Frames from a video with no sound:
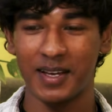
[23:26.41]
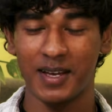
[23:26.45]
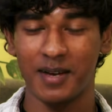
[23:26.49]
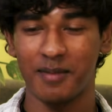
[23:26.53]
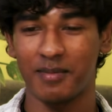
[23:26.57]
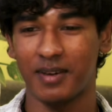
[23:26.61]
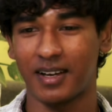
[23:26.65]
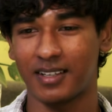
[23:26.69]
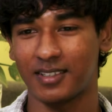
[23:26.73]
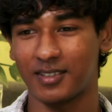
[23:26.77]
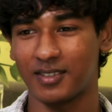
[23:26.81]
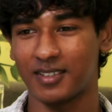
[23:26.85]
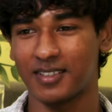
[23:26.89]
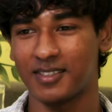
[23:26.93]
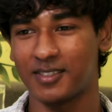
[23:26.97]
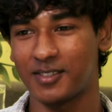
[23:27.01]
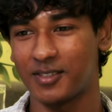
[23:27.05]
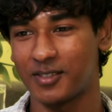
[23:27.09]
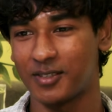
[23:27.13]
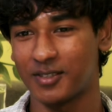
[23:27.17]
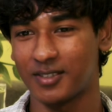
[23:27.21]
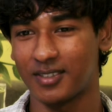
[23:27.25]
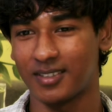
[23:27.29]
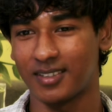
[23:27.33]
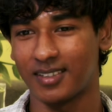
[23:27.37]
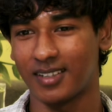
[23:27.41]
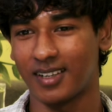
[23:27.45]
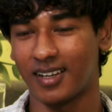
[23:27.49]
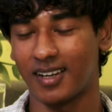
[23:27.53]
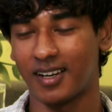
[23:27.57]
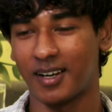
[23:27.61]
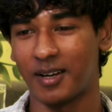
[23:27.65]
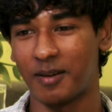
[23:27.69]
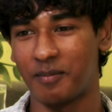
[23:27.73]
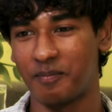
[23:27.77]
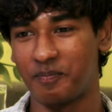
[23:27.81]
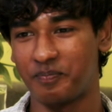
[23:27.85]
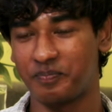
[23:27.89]
But as long as you
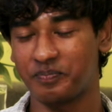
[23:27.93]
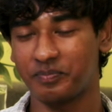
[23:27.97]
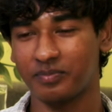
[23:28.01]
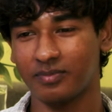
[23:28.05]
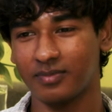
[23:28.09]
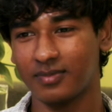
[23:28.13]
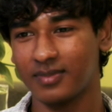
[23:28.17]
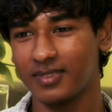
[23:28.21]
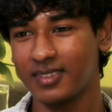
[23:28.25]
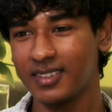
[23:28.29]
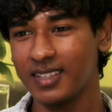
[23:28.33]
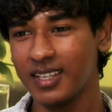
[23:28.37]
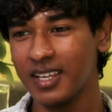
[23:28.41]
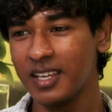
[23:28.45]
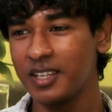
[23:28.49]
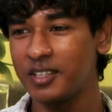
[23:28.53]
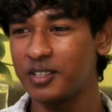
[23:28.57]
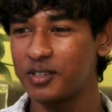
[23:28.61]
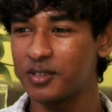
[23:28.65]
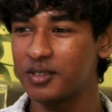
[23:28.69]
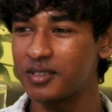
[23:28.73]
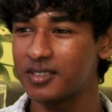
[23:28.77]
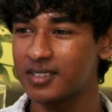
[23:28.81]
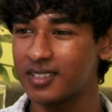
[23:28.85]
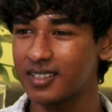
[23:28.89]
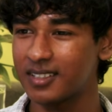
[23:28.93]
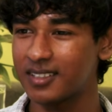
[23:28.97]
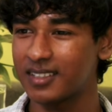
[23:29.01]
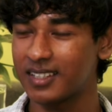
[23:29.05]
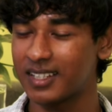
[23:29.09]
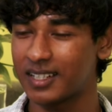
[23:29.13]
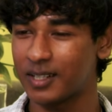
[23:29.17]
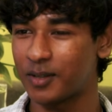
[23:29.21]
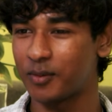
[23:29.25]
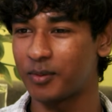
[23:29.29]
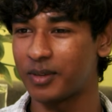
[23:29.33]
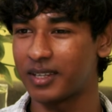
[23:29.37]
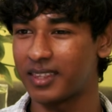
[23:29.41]
don't use it
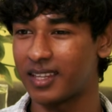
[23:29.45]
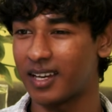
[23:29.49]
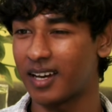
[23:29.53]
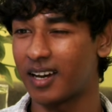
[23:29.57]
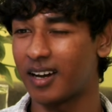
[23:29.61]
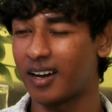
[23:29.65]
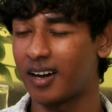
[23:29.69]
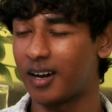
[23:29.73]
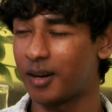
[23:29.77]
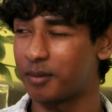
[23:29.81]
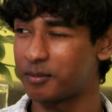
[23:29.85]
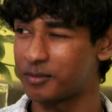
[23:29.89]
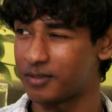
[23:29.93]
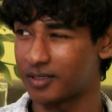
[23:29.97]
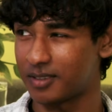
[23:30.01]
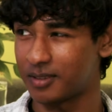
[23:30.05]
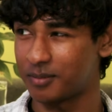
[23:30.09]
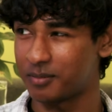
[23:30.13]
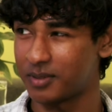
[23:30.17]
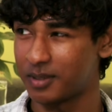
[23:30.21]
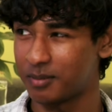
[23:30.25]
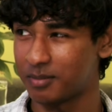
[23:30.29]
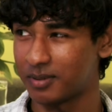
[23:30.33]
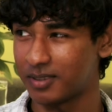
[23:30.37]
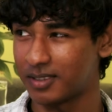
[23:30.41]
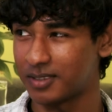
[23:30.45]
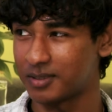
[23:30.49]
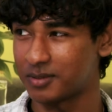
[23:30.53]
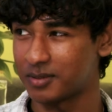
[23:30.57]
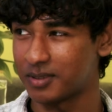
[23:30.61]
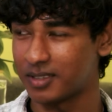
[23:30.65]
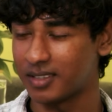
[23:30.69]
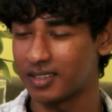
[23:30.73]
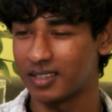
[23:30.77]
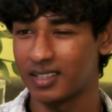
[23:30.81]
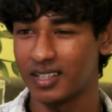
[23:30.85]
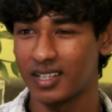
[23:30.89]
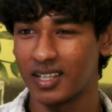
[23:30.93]
in a way that harms other people as
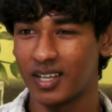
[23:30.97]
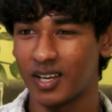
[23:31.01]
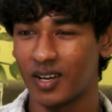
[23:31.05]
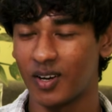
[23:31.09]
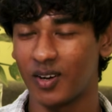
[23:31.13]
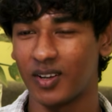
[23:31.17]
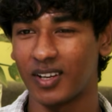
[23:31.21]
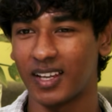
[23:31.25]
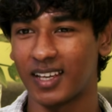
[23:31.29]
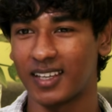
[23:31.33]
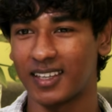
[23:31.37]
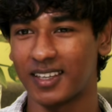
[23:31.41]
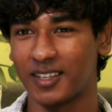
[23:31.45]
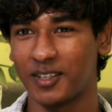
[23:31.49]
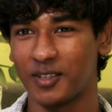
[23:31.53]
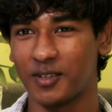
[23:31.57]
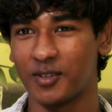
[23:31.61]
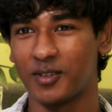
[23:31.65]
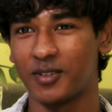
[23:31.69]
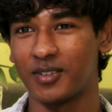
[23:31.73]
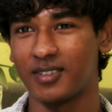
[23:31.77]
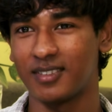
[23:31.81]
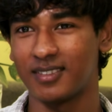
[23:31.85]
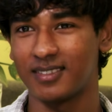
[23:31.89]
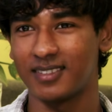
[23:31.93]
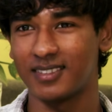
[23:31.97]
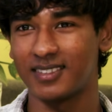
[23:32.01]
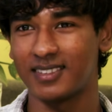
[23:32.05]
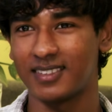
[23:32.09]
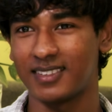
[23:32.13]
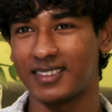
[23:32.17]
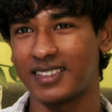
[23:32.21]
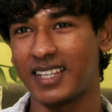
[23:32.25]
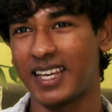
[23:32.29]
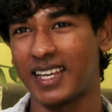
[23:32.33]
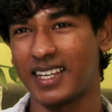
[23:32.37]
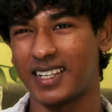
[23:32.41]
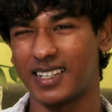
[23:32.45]
well, or like you don't
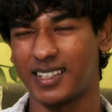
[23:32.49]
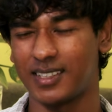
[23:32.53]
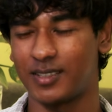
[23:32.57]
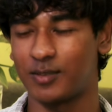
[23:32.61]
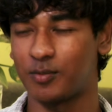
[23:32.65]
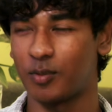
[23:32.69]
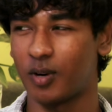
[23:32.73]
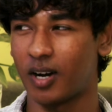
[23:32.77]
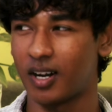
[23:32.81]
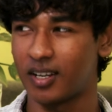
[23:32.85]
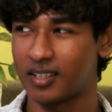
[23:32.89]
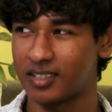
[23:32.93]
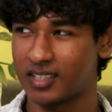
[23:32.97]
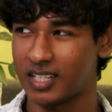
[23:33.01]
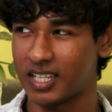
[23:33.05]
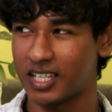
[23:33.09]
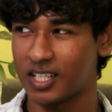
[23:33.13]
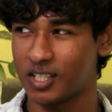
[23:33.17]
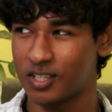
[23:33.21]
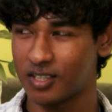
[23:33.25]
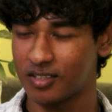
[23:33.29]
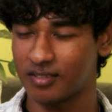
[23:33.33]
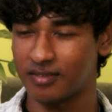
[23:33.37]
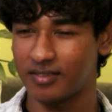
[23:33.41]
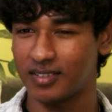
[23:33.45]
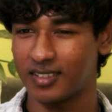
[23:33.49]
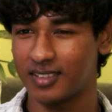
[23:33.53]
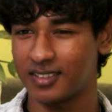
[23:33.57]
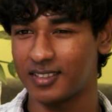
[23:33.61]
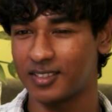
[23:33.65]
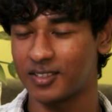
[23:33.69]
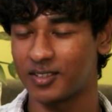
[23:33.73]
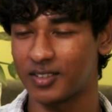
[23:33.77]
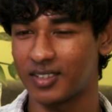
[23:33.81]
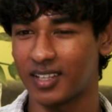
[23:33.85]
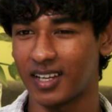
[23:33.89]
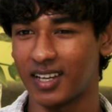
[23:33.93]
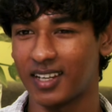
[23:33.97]
take advantage of it
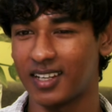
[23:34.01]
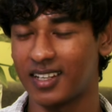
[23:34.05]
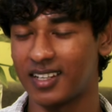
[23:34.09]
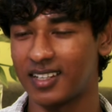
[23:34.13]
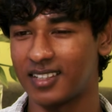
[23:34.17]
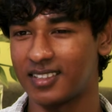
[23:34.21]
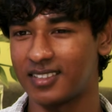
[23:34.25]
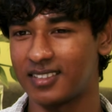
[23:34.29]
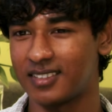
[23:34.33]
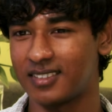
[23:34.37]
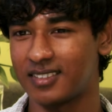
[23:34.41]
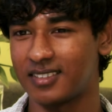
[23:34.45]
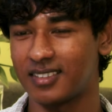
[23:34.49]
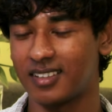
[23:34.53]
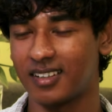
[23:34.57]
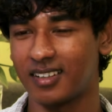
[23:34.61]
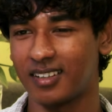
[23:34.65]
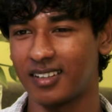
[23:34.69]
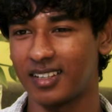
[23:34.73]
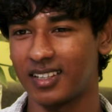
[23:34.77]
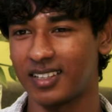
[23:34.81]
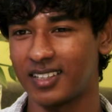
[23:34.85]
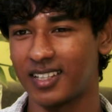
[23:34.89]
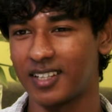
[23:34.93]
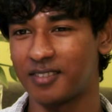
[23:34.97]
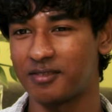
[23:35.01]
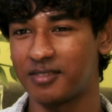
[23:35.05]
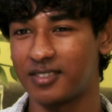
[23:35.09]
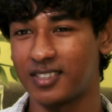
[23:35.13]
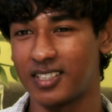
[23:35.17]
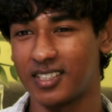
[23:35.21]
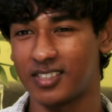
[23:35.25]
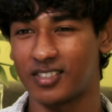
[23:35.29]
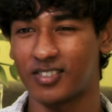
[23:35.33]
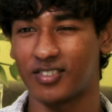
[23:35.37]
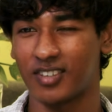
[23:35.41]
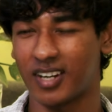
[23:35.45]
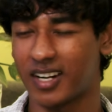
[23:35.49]
so that it gives
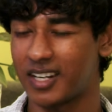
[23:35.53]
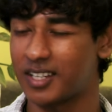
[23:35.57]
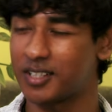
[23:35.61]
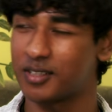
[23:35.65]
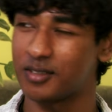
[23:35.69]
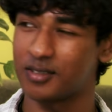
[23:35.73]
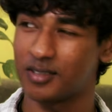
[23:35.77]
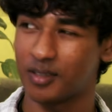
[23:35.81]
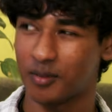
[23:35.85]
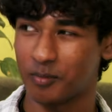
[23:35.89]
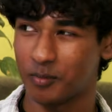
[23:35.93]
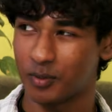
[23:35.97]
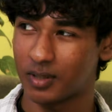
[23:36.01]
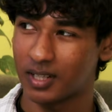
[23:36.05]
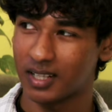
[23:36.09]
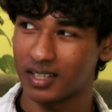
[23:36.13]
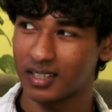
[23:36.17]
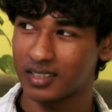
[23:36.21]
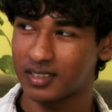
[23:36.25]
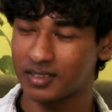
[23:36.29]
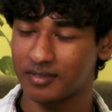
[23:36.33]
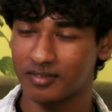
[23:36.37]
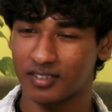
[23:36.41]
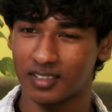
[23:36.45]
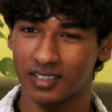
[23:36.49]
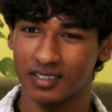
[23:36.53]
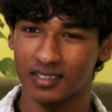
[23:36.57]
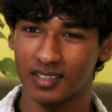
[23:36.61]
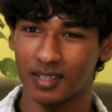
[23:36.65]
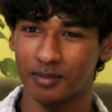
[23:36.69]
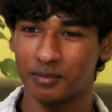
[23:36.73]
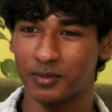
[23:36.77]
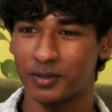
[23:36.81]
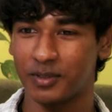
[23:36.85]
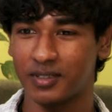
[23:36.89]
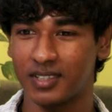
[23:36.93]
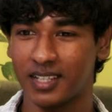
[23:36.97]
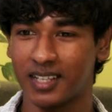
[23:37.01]
discredit to someone else. For
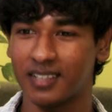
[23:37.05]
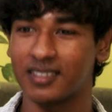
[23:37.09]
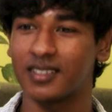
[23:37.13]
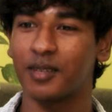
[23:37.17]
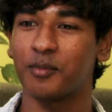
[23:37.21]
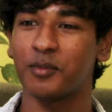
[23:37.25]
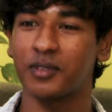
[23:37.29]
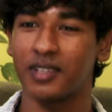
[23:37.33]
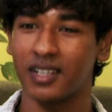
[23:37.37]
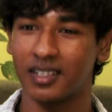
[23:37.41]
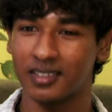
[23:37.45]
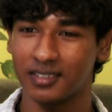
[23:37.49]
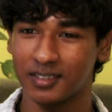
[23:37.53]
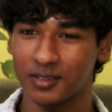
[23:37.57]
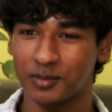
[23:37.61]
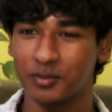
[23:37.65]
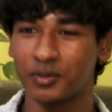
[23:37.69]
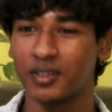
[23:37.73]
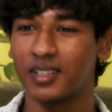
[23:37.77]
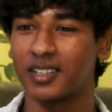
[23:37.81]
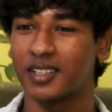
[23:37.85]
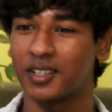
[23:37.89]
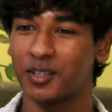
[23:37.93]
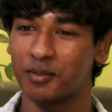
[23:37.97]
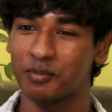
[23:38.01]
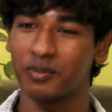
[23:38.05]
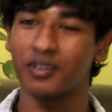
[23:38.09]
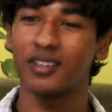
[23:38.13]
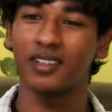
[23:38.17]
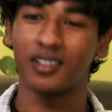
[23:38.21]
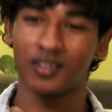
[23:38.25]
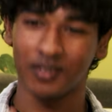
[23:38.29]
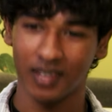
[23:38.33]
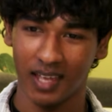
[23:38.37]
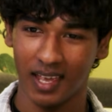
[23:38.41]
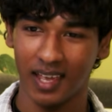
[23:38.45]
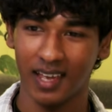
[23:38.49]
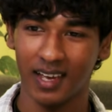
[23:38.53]
example, you take someone else's work, you put it
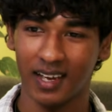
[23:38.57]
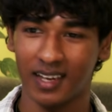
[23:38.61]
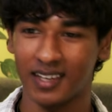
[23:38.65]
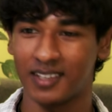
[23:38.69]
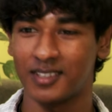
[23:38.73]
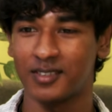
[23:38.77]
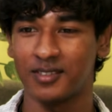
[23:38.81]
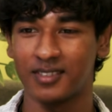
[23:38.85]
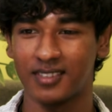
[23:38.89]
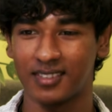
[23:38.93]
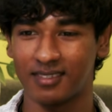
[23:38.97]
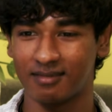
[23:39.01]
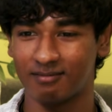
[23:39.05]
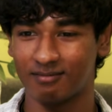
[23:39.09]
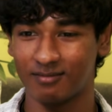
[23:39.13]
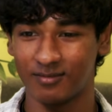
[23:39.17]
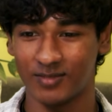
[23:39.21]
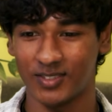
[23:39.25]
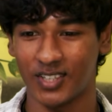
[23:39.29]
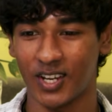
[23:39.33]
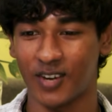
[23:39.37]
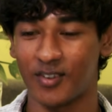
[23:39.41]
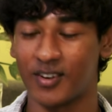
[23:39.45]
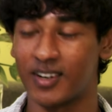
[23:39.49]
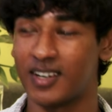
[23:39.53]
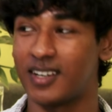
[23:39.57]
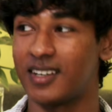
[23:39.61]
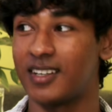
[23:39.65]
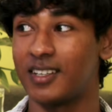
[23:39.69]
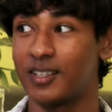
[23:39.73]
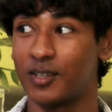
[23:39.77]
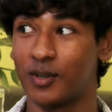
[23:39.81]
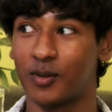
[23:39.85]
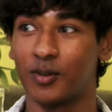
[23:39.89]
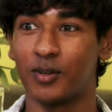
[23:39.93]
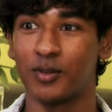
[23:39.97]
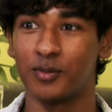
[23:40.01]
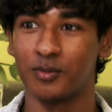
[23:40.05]
to AI, and you just generate it in
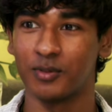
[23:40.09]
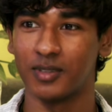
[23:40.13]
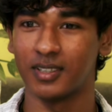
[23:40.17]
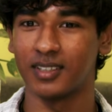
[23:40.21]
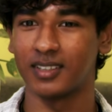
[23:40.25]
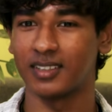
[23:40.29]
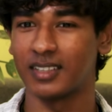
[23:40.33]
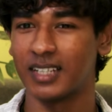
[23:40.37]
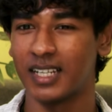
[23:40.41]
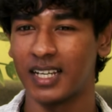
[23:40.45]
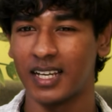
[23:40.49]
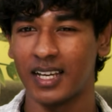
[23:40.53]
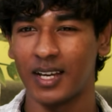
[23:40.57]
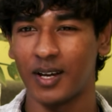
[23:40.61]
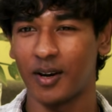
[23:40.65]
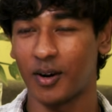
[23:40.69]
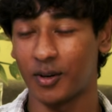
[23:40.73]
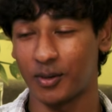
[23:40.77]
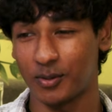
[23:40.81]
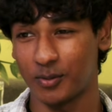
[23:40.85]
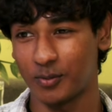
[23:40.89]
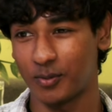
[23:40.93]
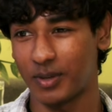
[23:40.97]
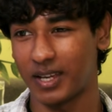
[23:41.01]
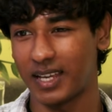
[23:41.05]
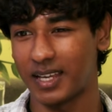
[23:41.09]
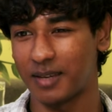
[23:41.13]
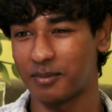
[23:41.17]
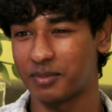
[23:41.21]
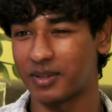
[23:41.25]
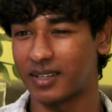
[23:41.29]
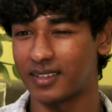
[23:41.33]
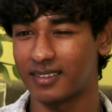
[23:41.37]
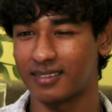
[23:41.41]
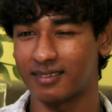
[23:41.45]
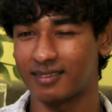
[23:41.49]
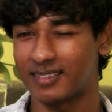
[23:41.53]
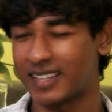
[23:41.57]
your own way,
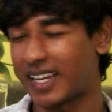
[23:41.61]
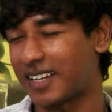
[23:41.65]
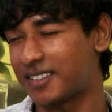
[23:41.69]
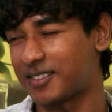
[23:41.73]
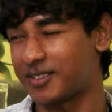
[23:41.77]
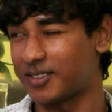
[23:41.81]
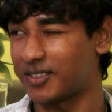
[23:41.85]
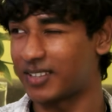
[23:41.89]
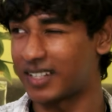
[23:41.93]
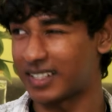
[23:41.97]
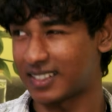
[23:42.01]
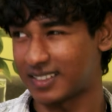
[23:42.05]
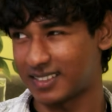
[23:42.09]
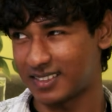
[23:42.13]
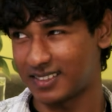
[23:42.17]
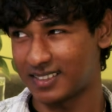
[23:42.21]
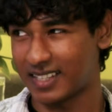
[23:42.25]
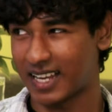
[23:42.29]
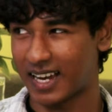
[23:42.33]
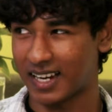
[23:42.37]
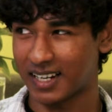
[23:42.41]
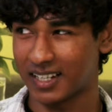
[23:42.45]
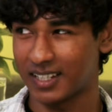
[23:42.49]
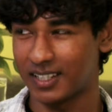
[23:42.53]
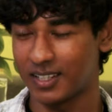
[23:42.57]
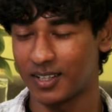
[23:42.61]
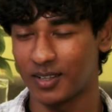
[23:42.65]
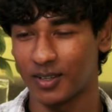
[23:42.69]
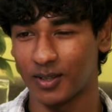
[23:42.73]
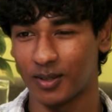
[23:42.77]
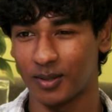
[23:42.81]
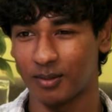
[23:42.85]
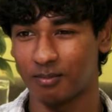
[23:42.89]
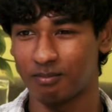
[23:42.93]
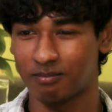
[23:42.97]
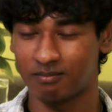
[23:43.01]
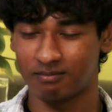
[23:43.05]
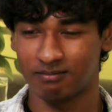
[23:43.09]
but that's not exactly
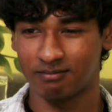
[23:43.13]
your